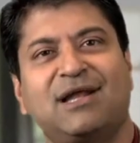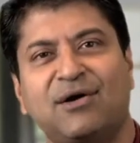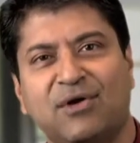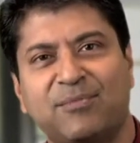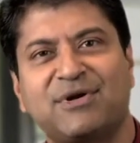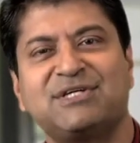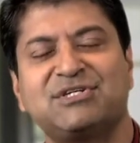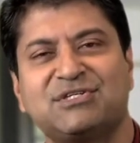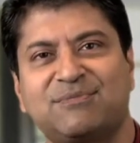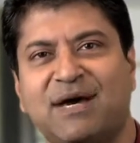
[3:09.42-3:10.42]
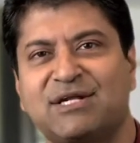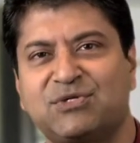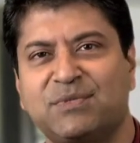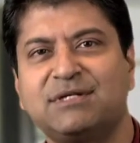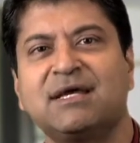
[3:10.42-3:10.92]
Cloud Operations
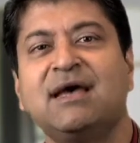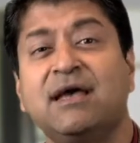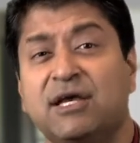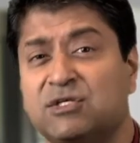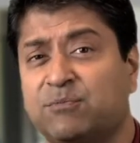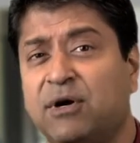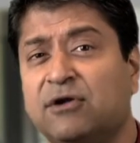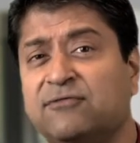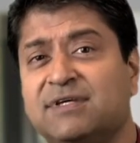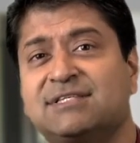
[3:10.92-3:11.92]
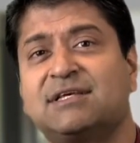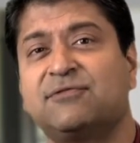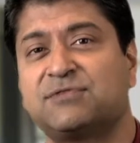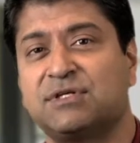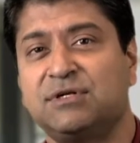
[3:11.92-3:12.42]
Management is part of a set
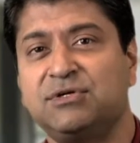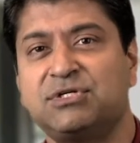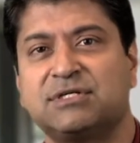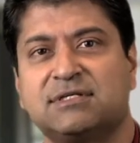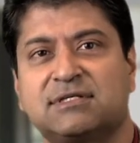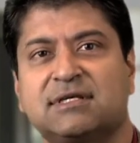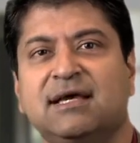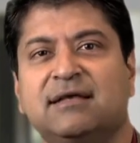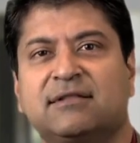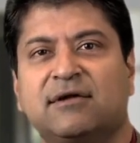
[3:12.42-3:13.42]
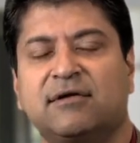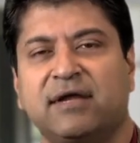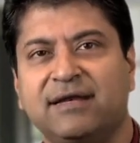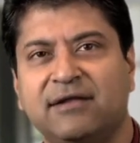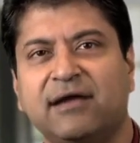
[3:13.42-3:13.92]
of solutions that are
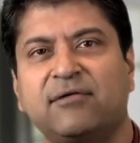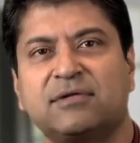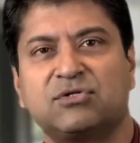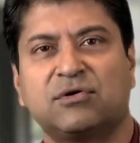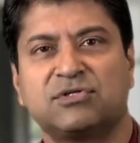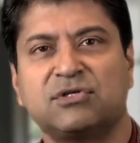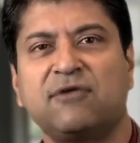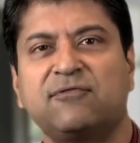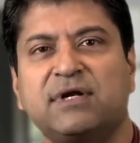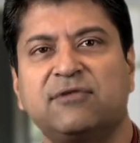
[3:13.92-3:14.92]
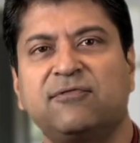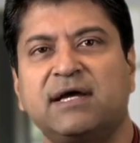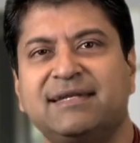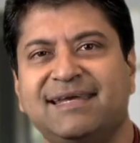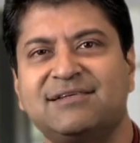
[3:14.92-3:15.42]
integral to our
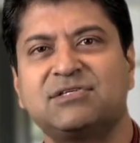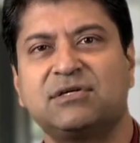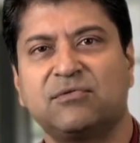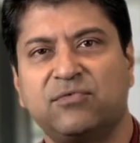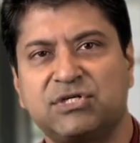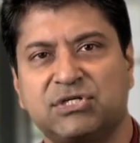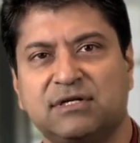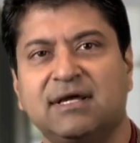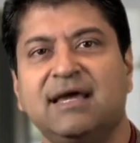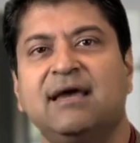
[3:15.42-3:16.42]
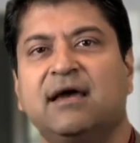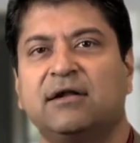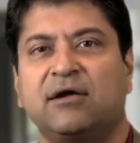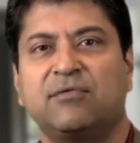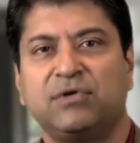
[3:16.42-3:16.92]
software-defined data center vision and
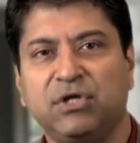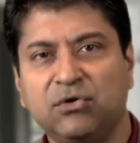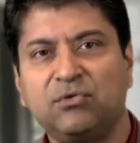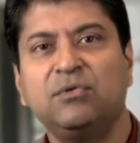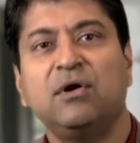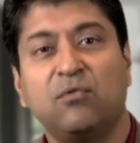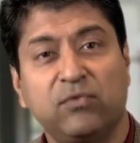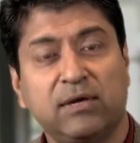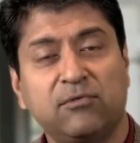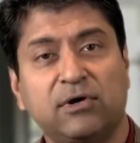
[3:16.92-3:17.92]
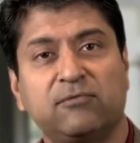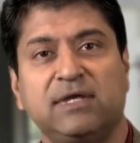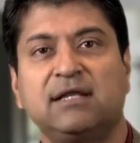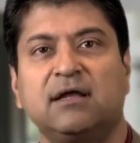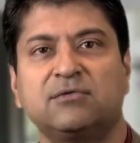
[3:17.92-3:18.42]
our new VMware
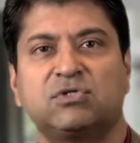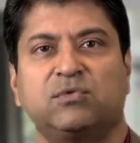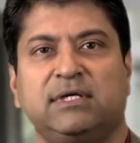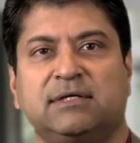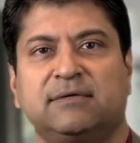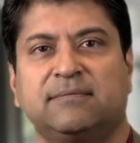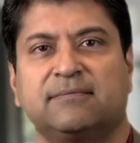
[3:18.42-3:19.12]
vCloud Suite.